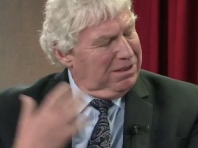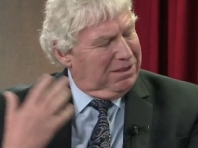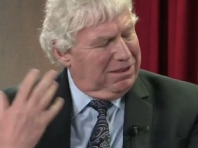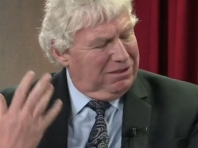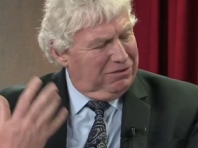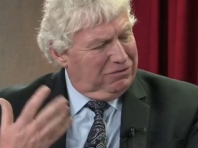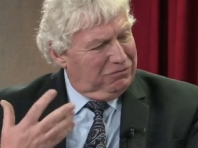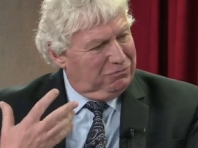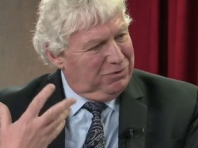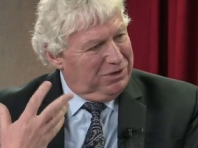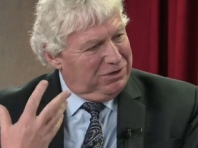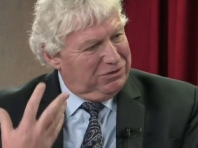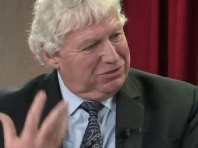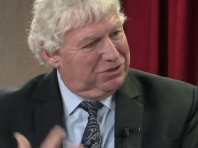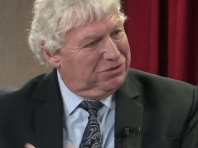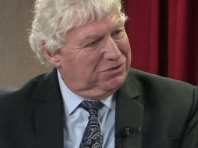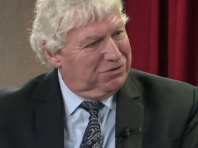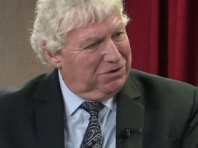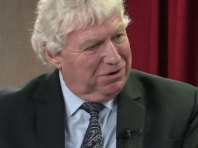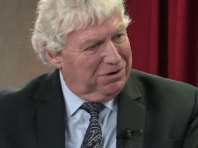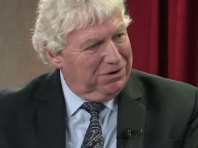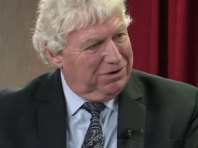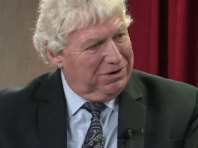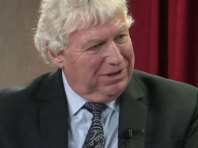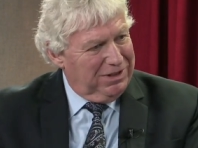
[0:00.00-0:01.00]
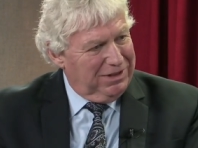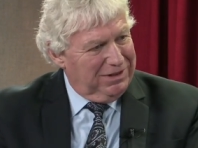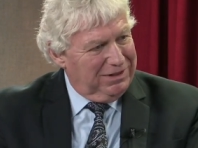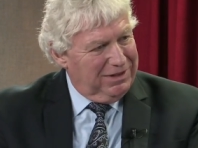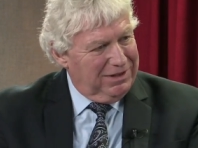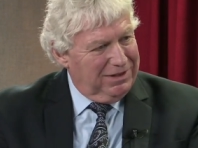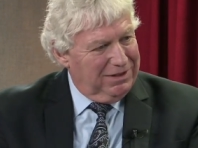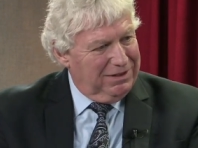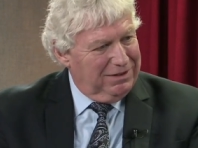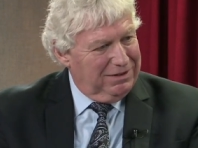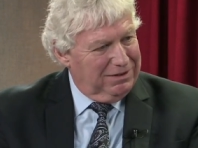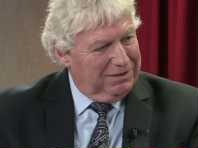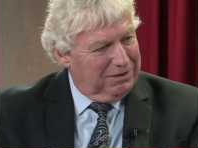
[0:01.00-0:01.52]
as we just heard in
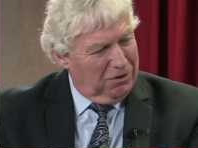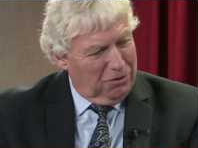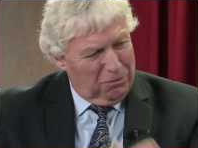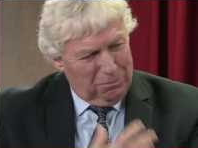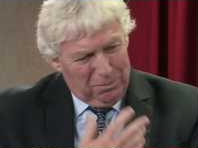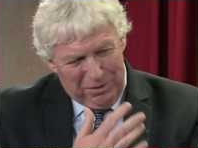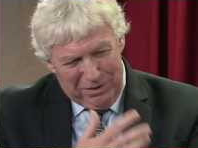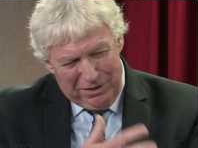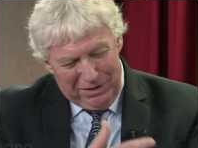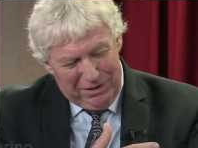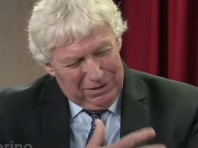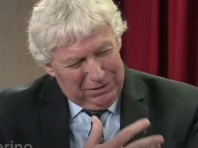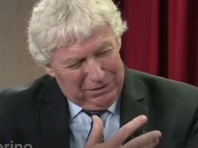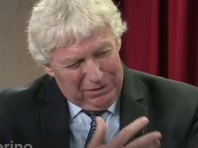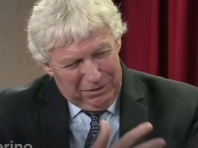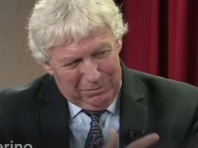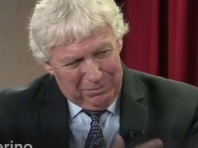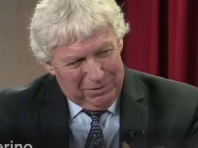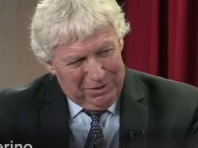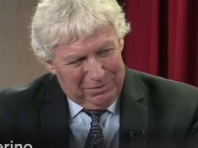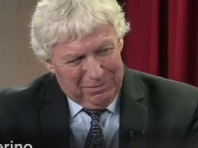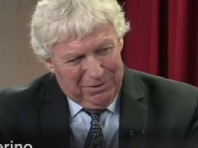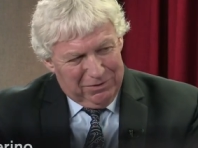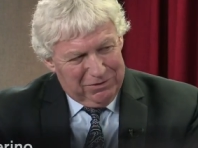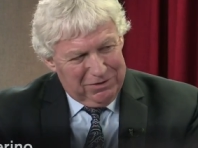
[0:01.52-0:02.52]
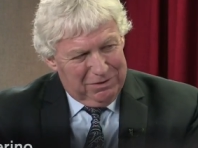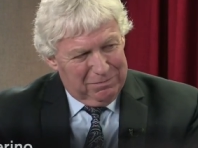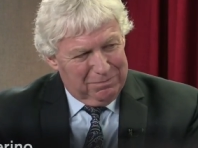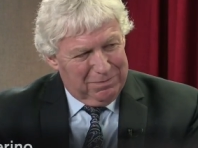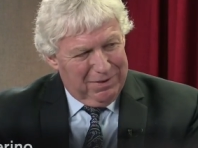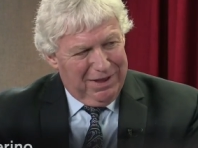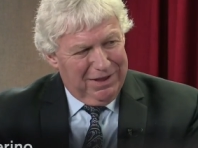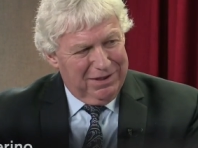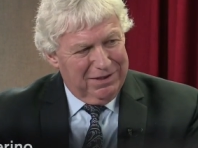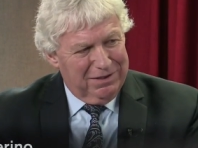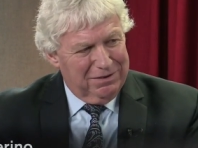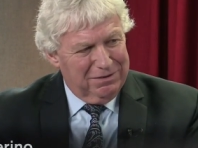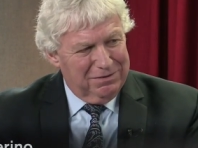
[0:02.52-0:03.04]
the opening a little bit about your
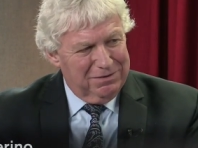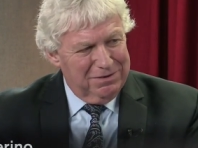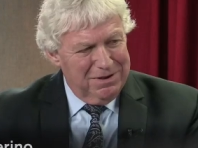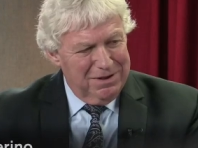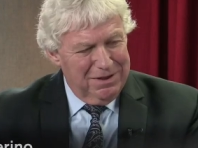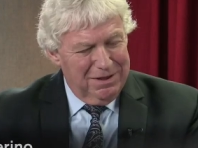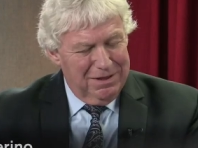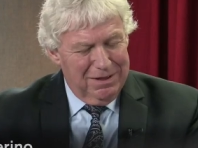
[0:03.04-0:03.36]
bio,